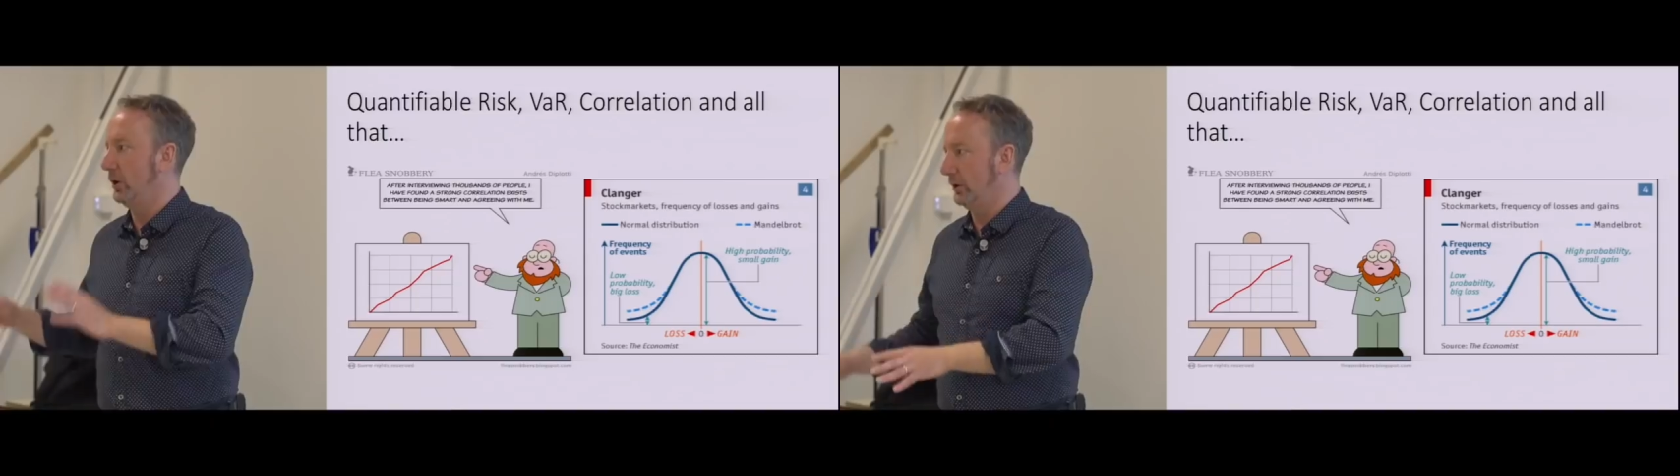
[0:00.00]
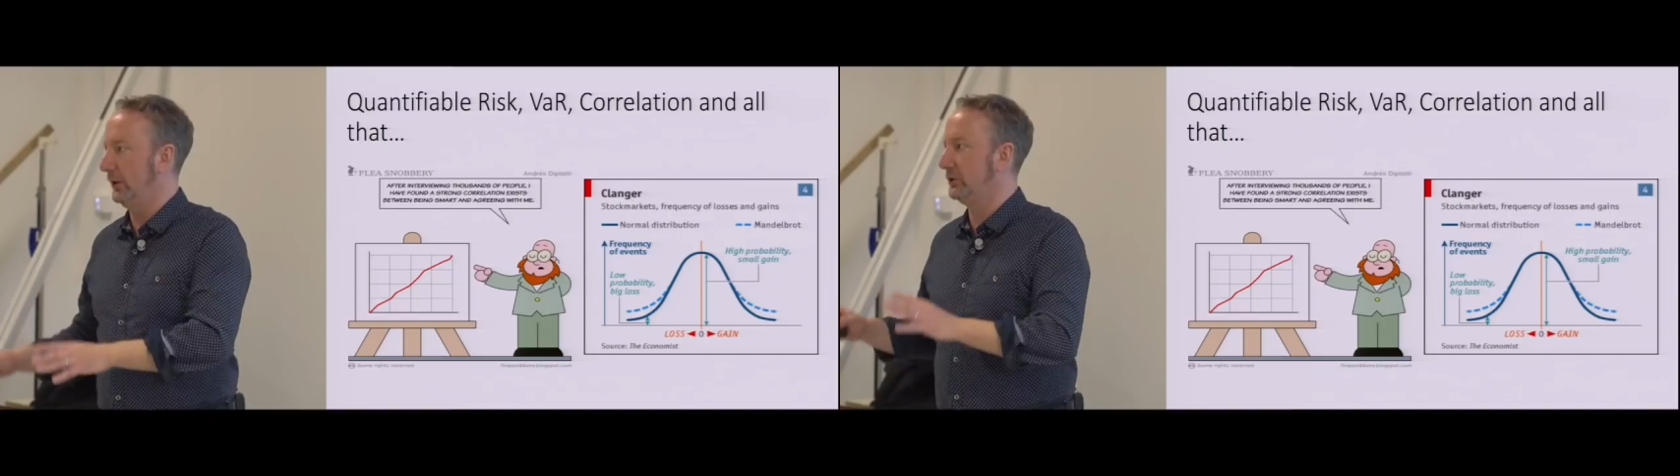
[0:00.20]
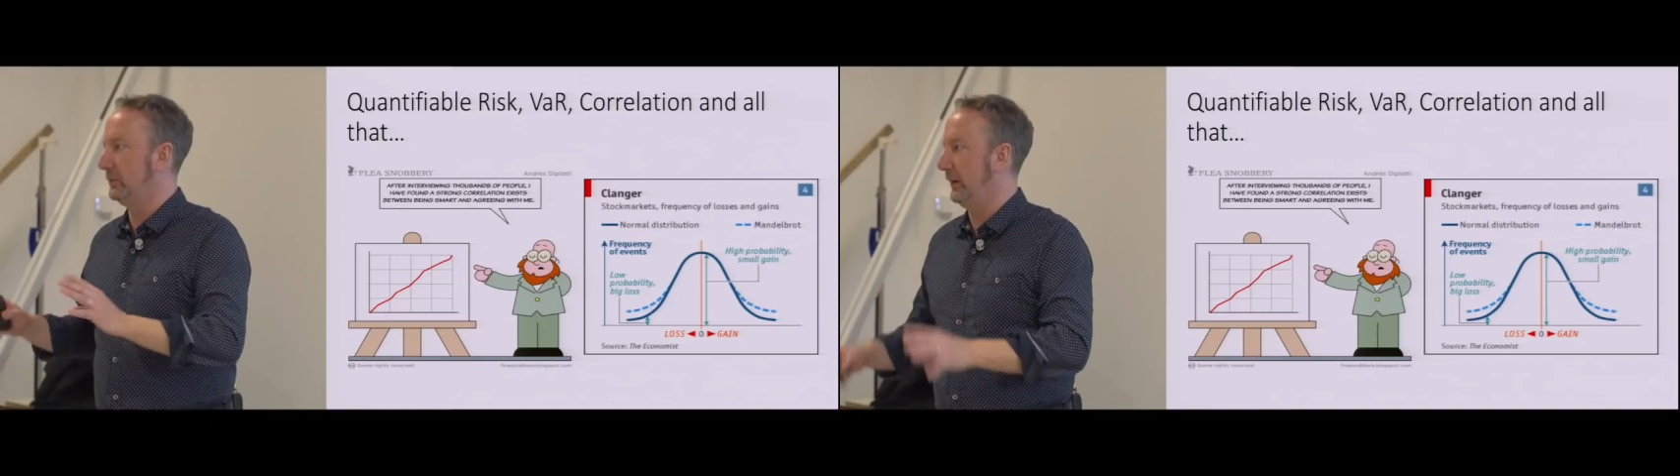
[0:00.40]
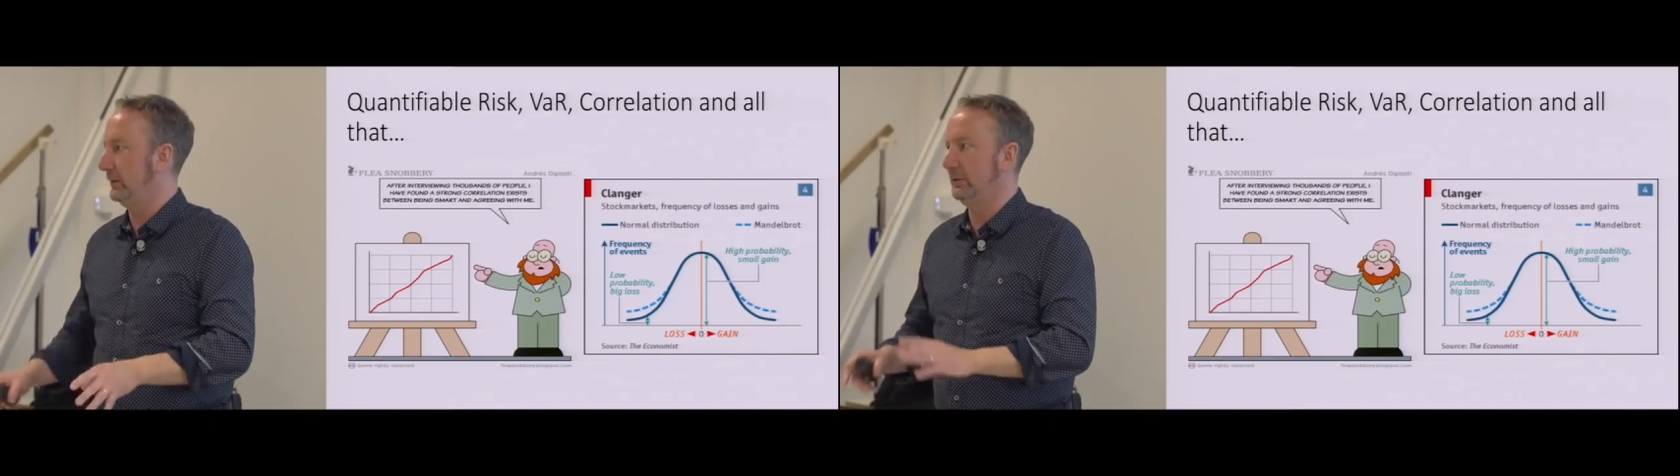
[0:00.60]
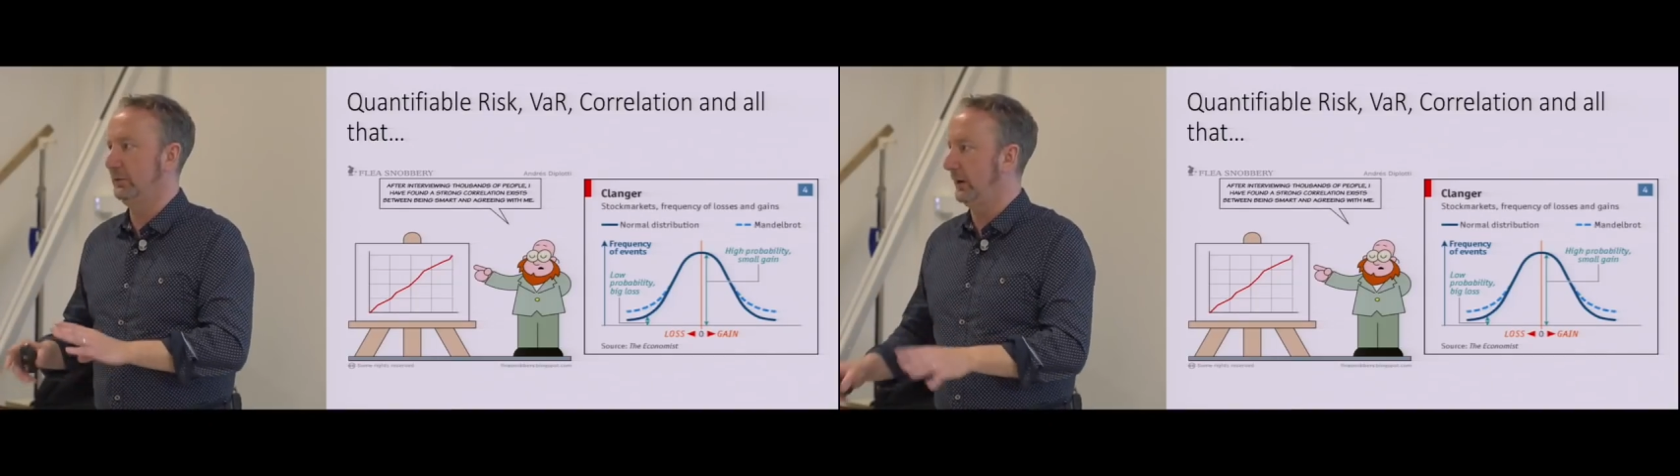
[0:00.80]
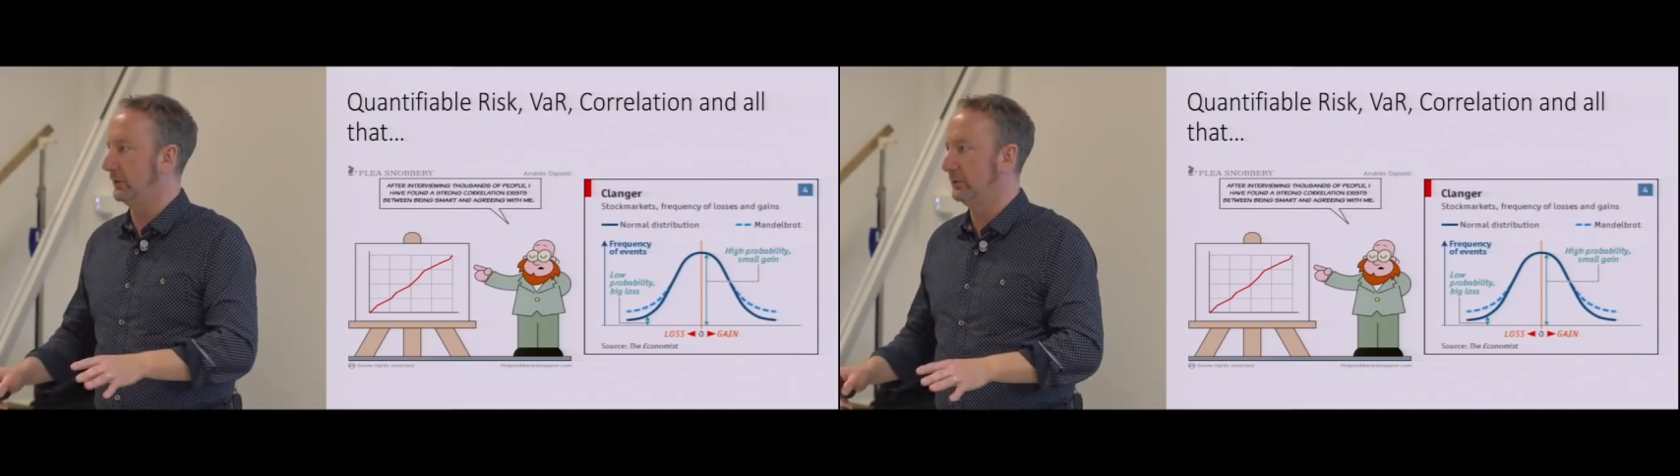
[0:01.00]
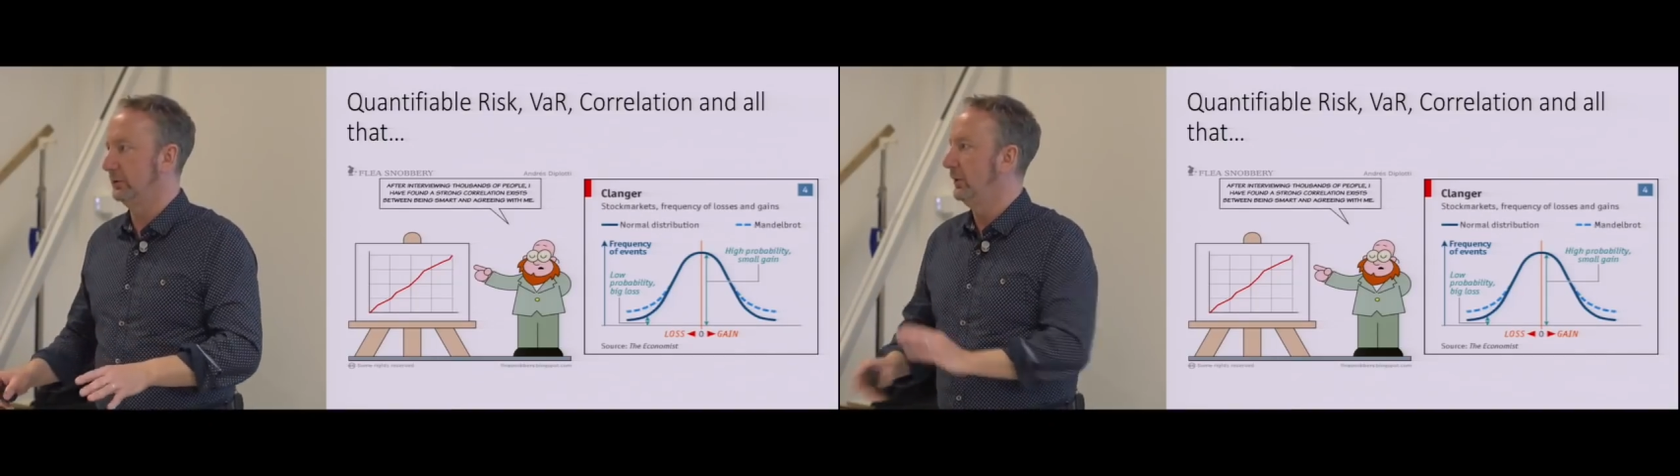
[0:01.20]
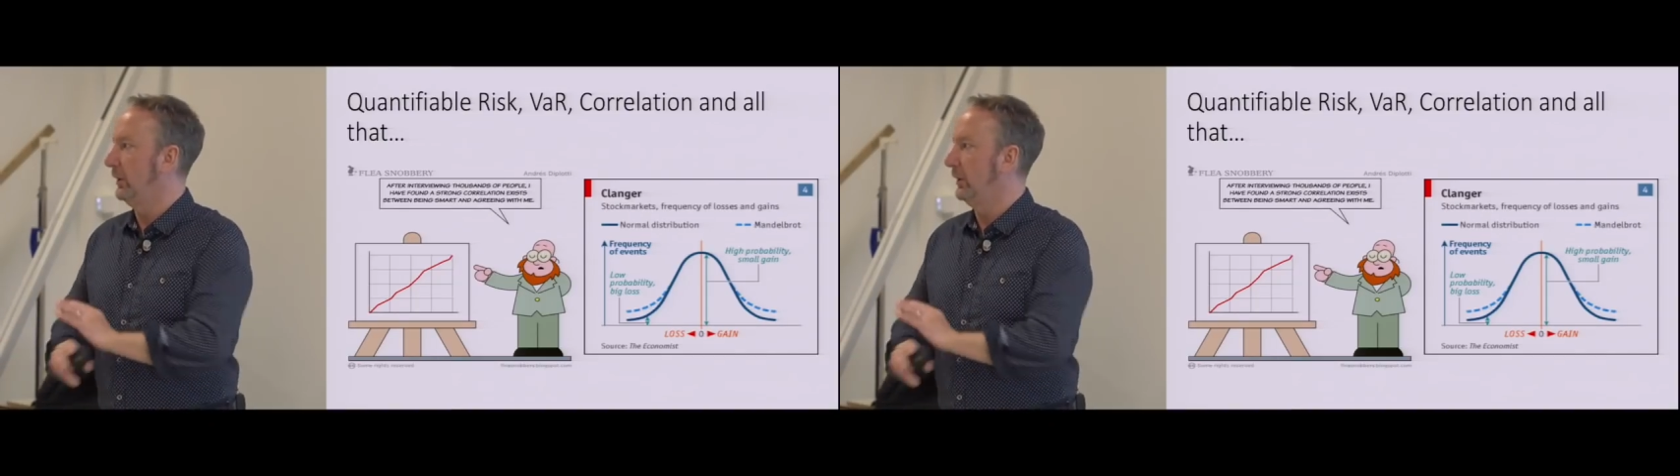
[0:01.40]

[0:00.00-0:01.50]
unexpected events.